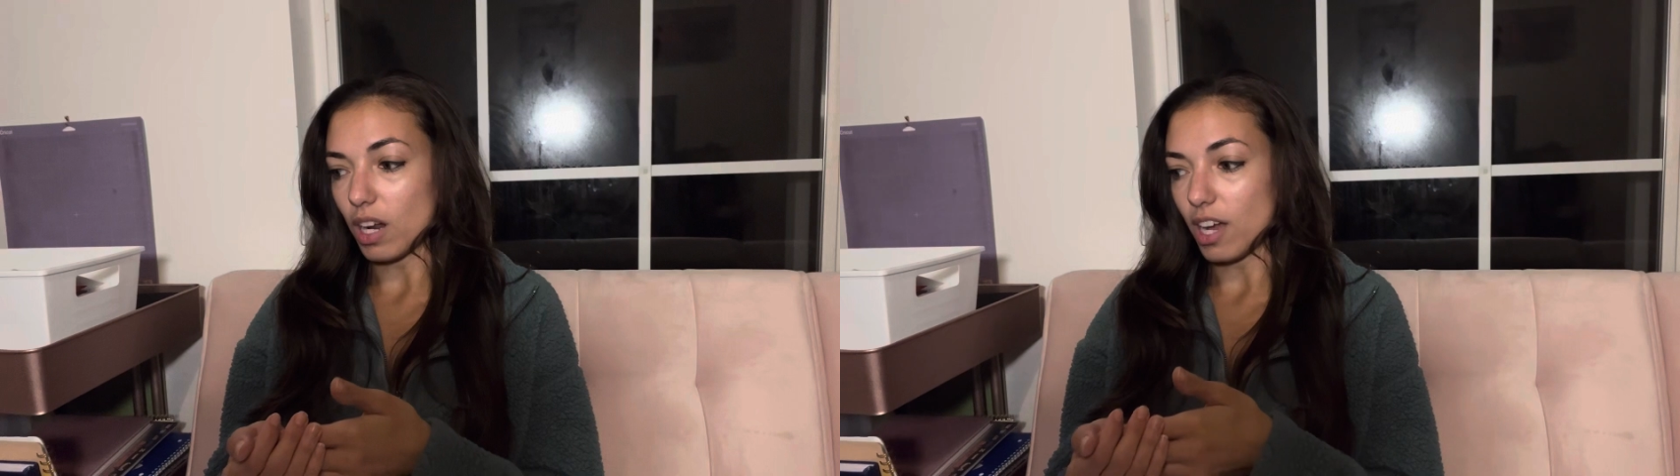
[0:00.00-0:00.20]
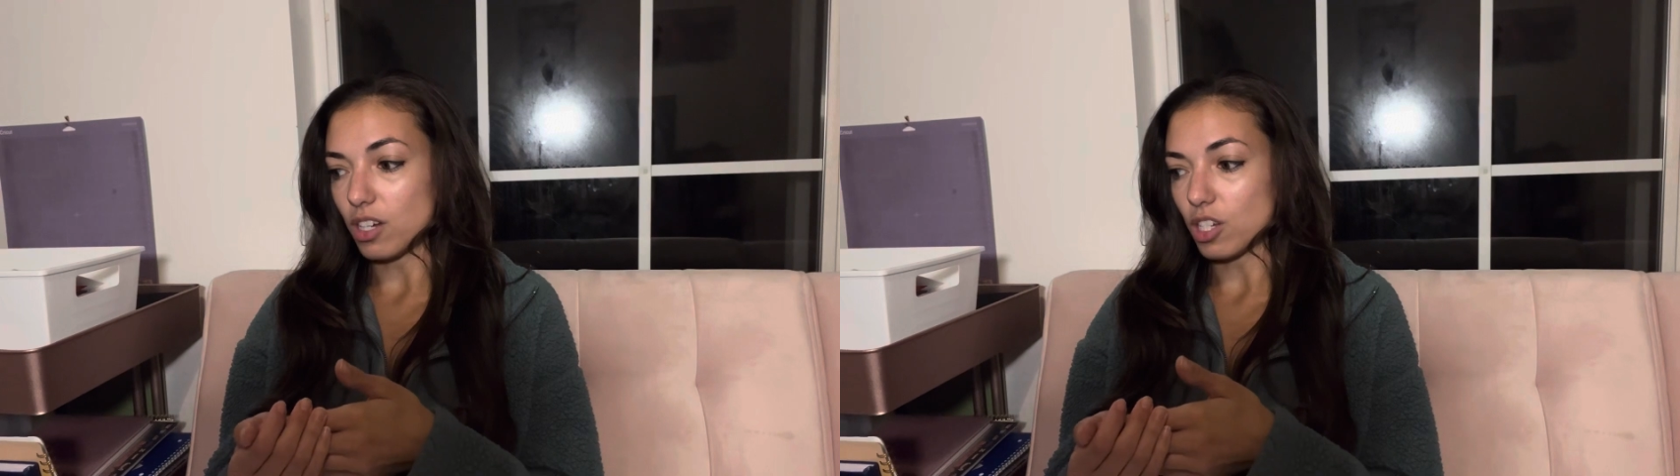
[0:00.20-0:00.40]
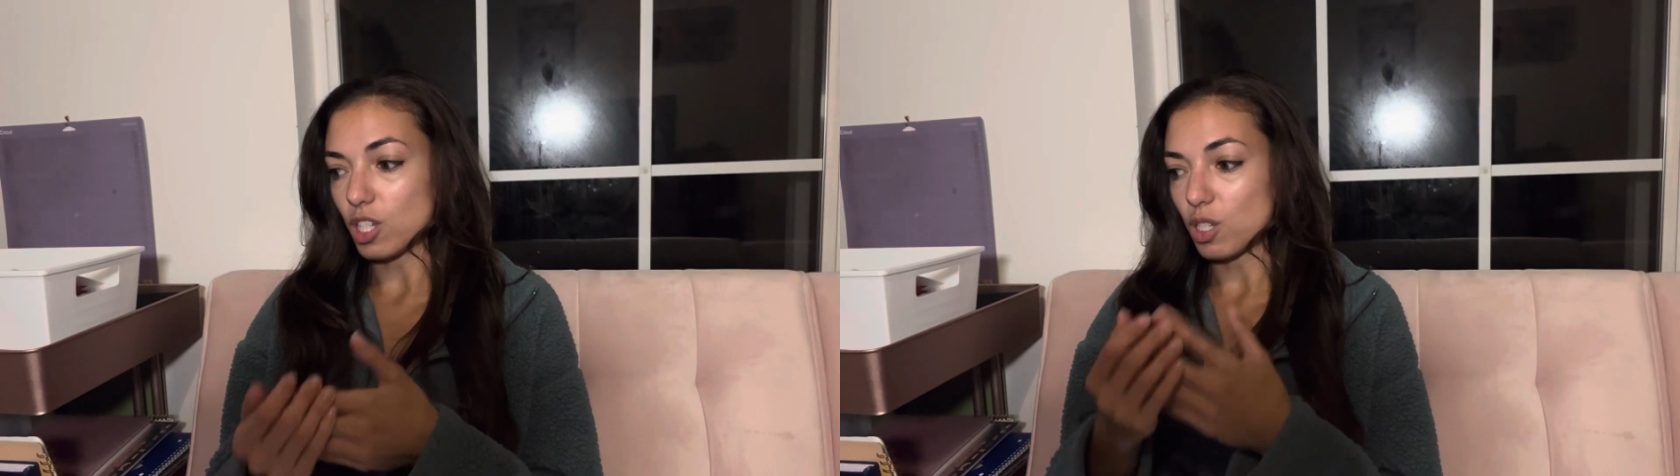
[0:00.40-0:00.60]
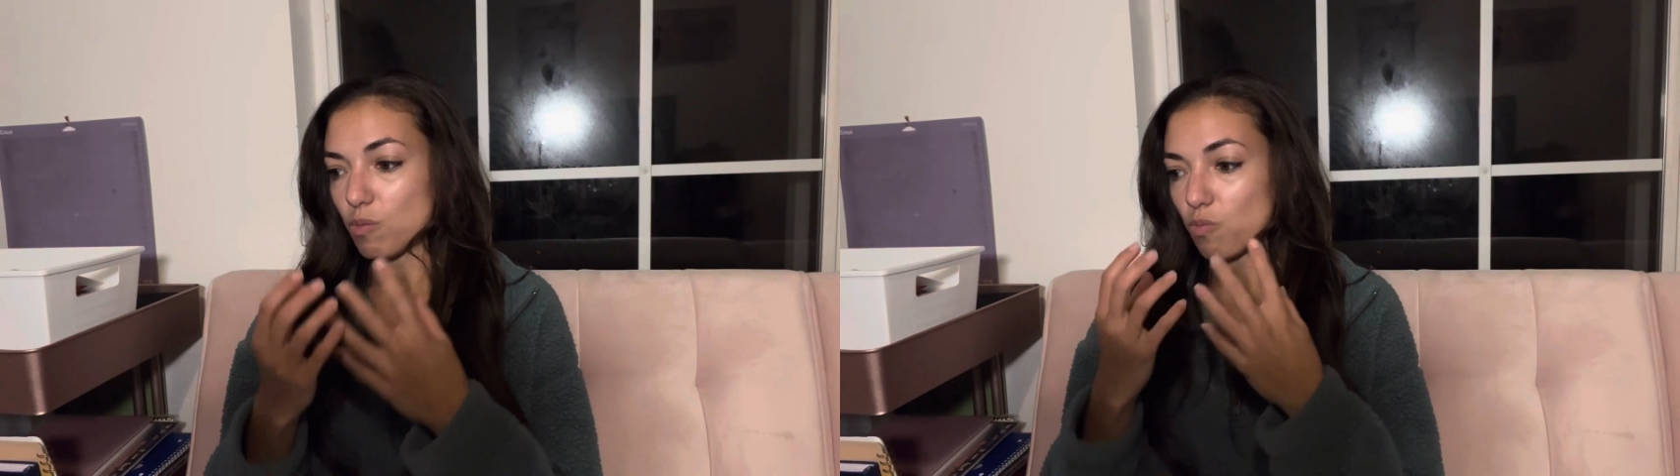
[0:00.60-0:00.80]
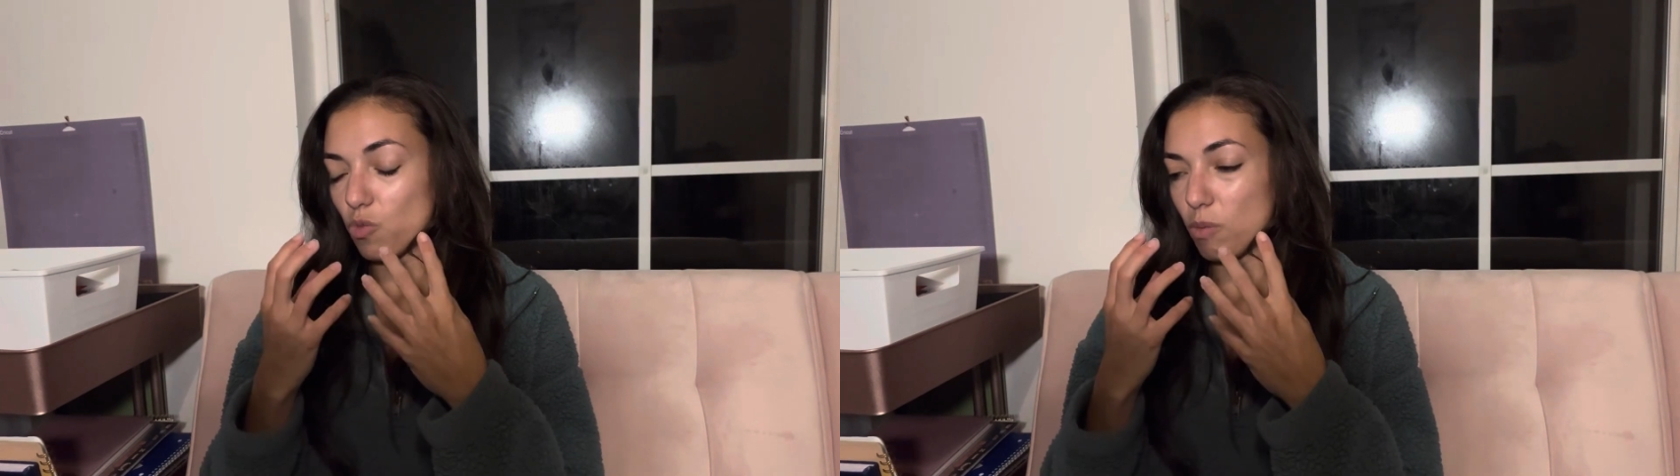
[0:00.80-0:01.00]
I just
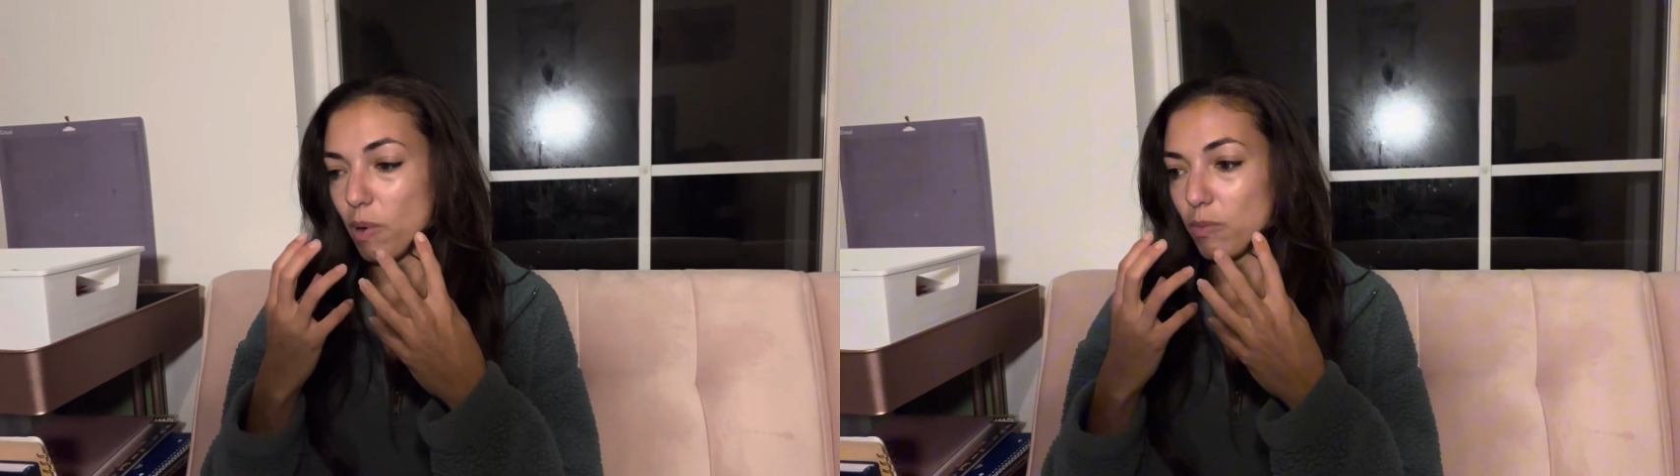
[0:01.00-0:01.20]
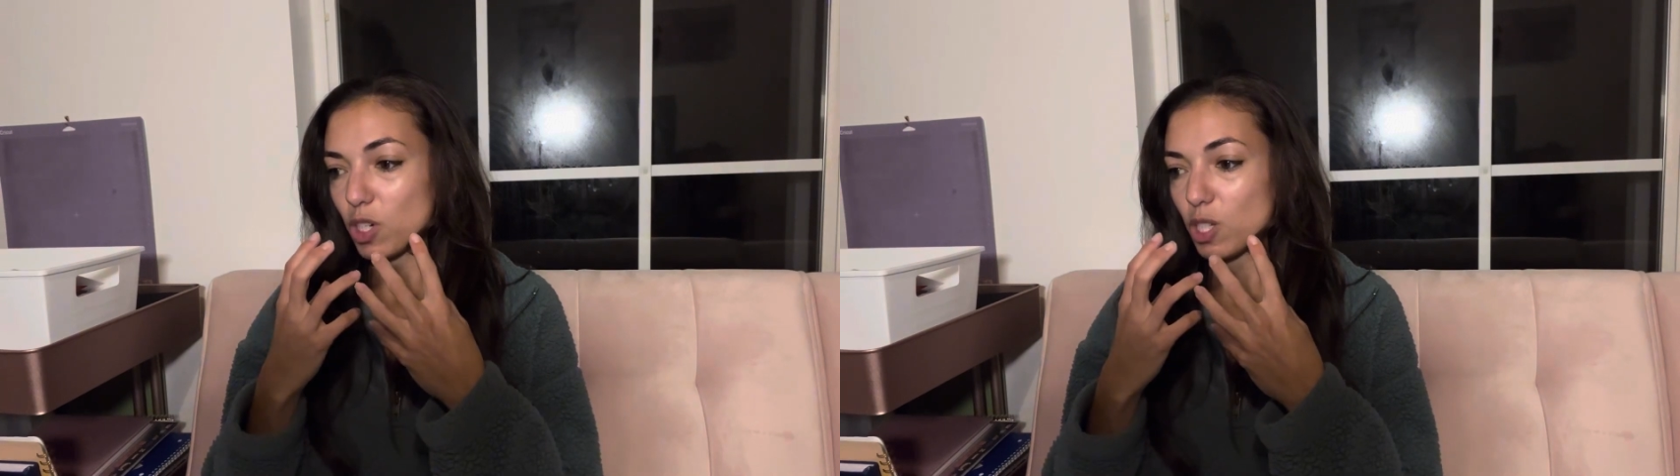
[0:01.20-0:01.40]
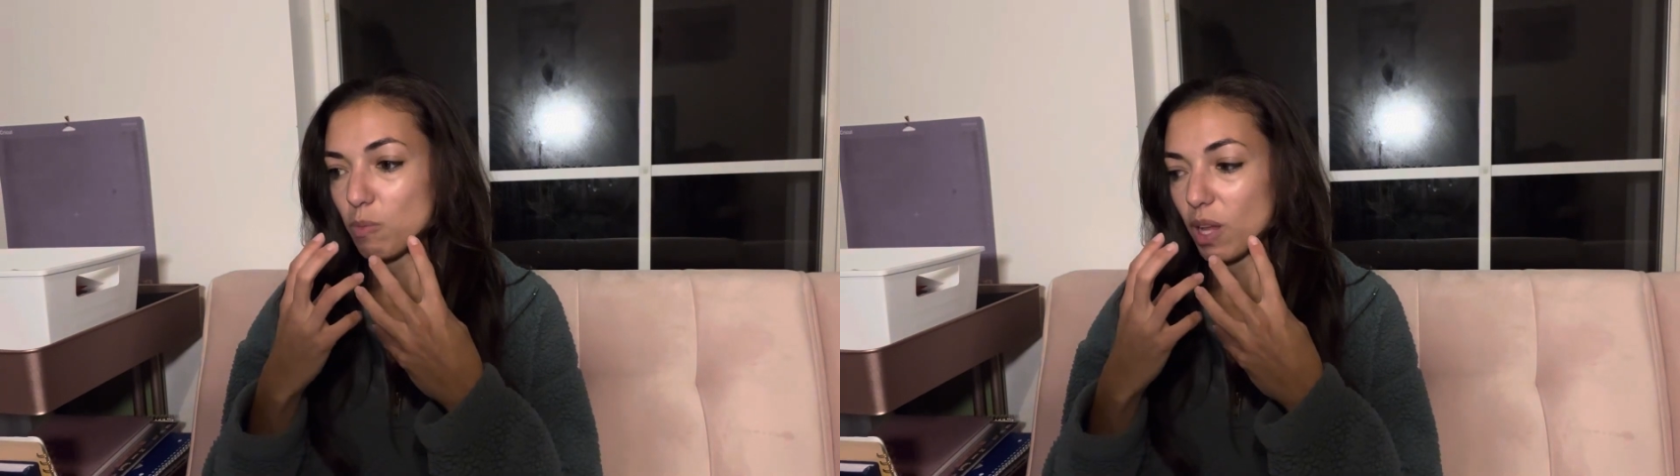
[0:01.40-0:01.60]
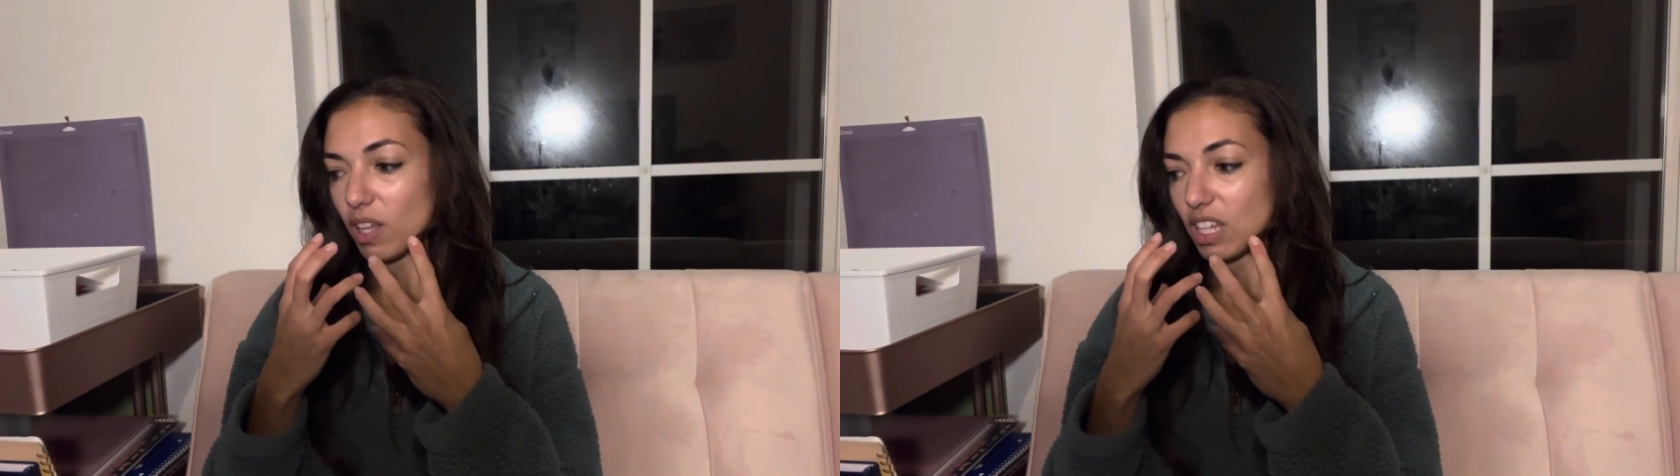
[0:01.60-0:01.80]
remember smelling